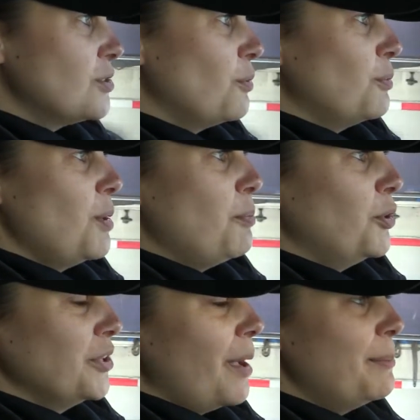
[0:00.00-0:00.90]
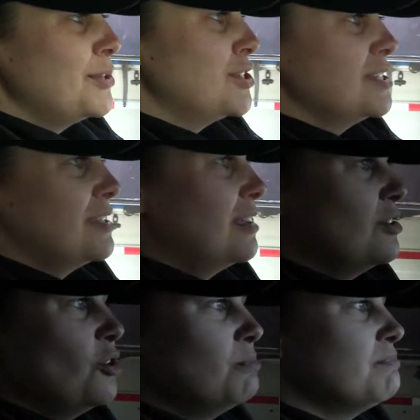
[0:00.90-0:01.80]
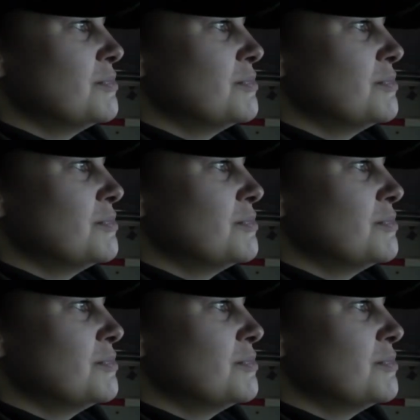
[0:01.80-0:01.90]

So when we pulled up and she said, nope,